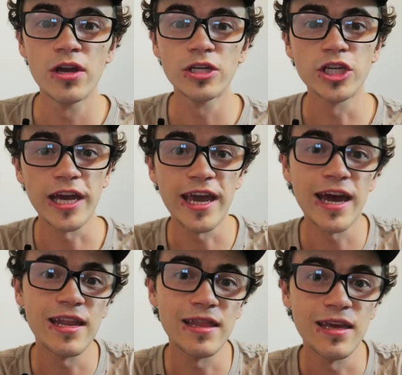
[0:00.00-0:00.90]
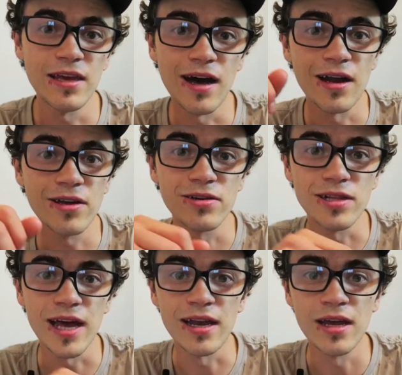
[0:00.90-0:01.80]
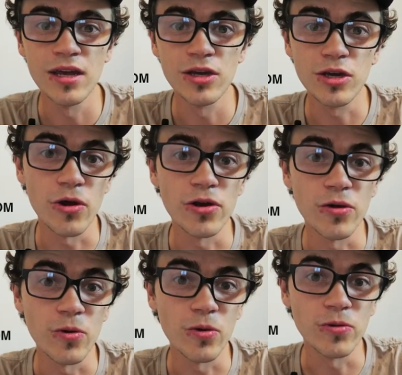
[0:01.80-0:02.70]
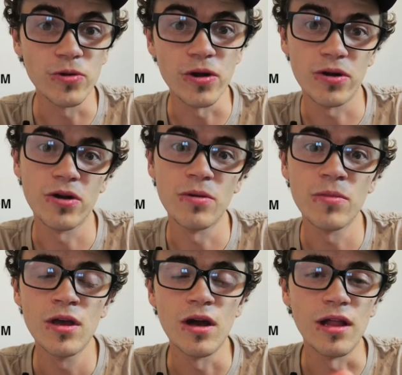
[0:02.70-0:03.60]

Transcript: check out the article at codyorgill.com.